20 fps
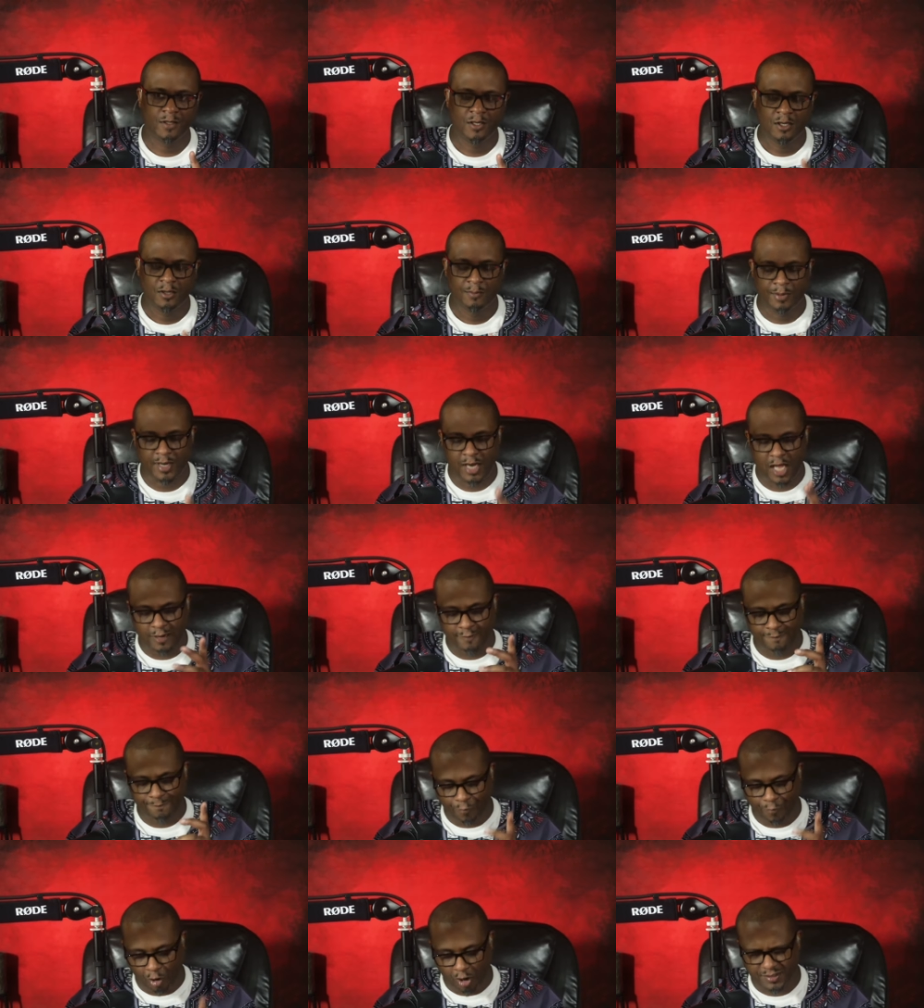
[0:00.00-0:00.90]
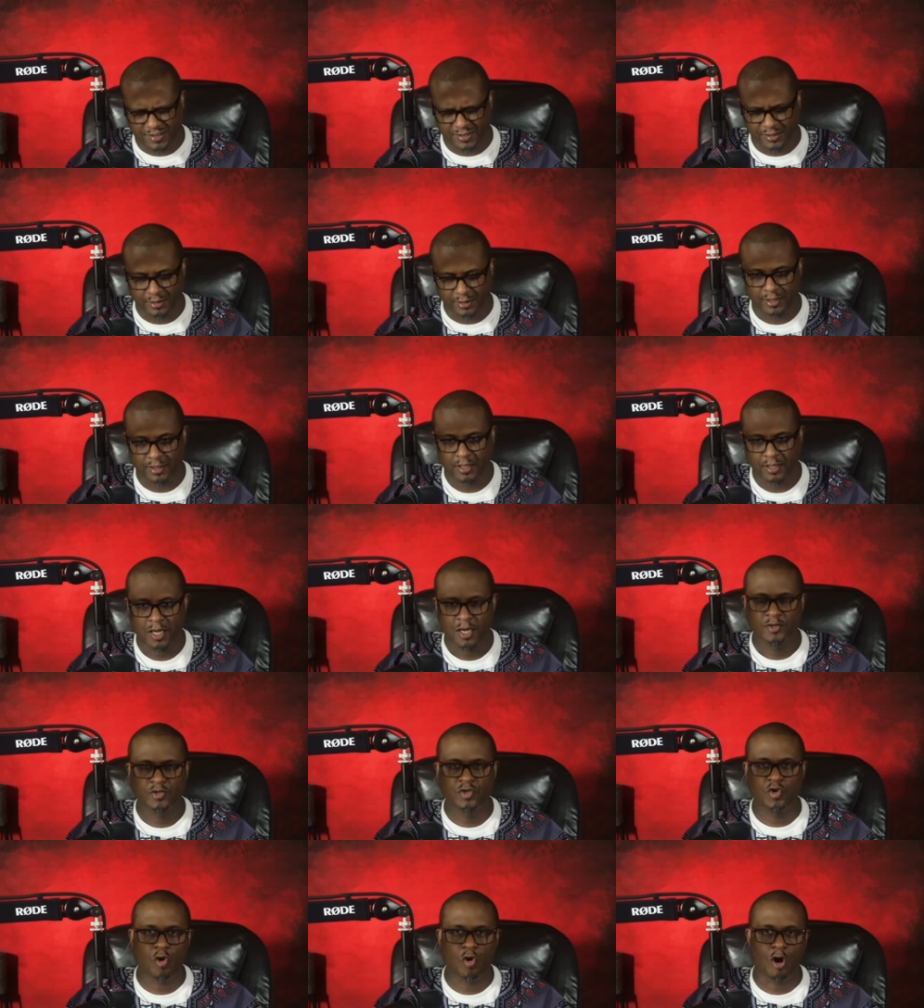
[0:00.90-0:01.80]
But unfortunately,
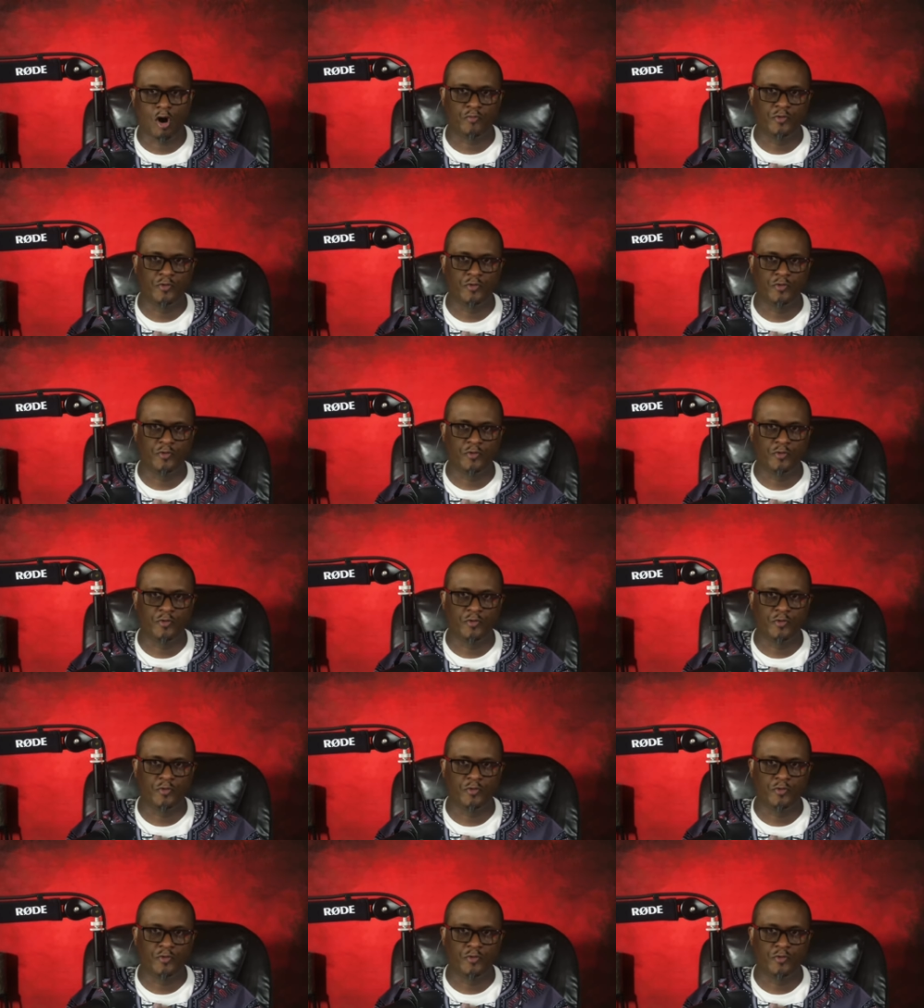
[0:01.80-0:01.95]
you are